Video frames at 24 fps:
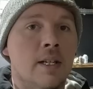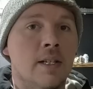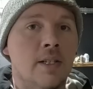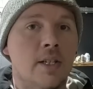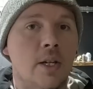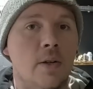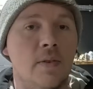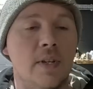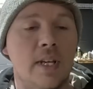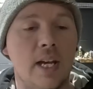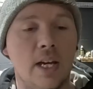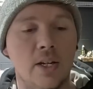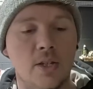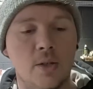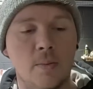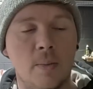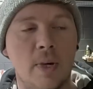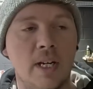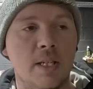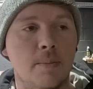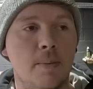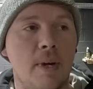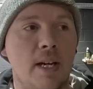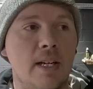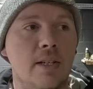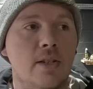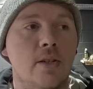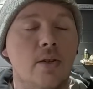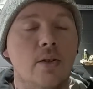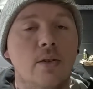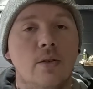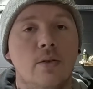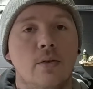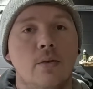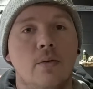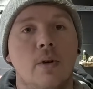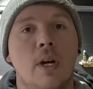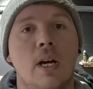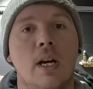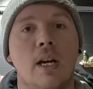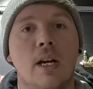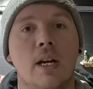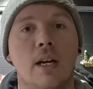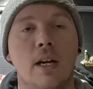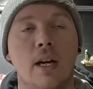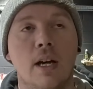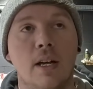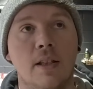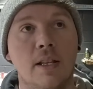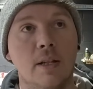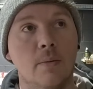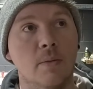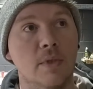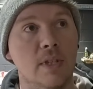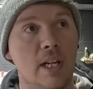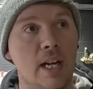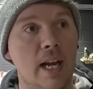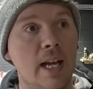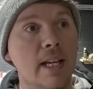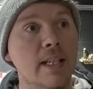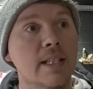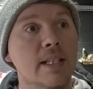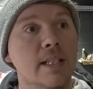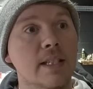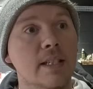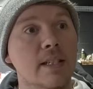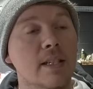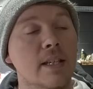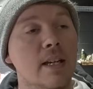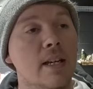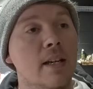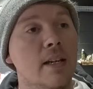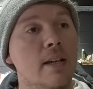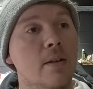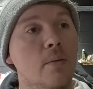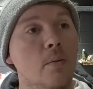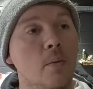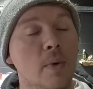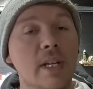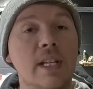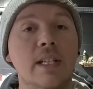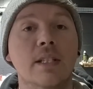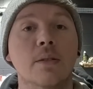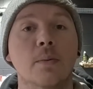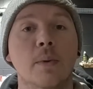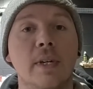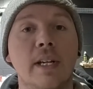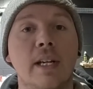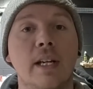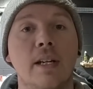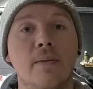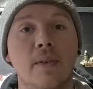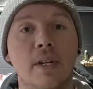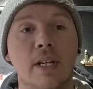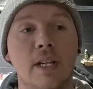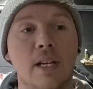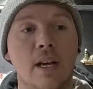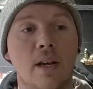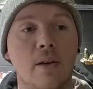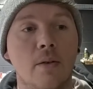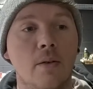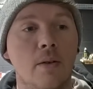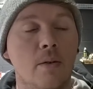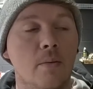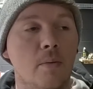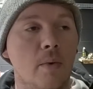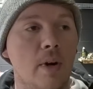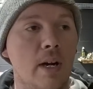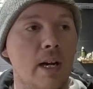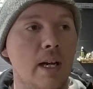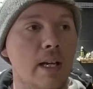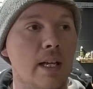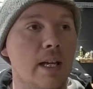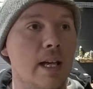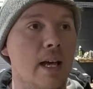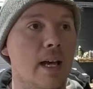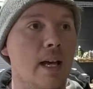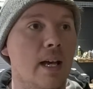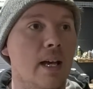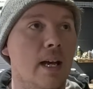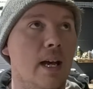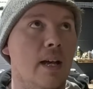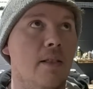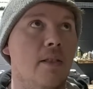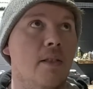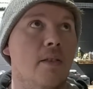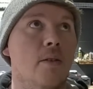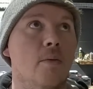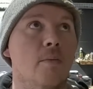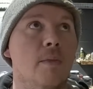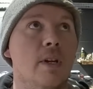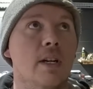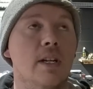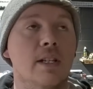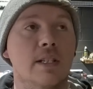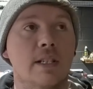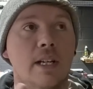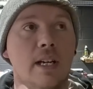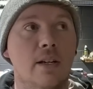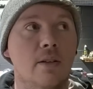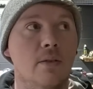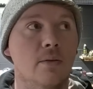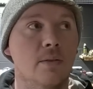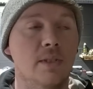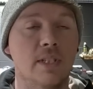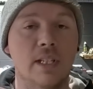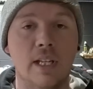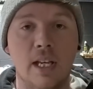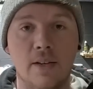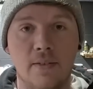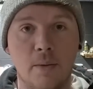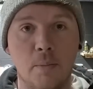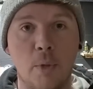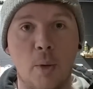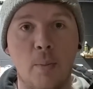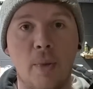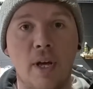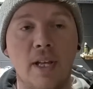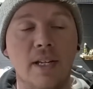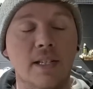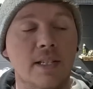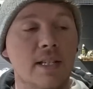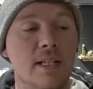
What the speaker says: So if you cast your minds back to, I think it was last week's weekly video, where I had the thumbnail and title, CEF had my pants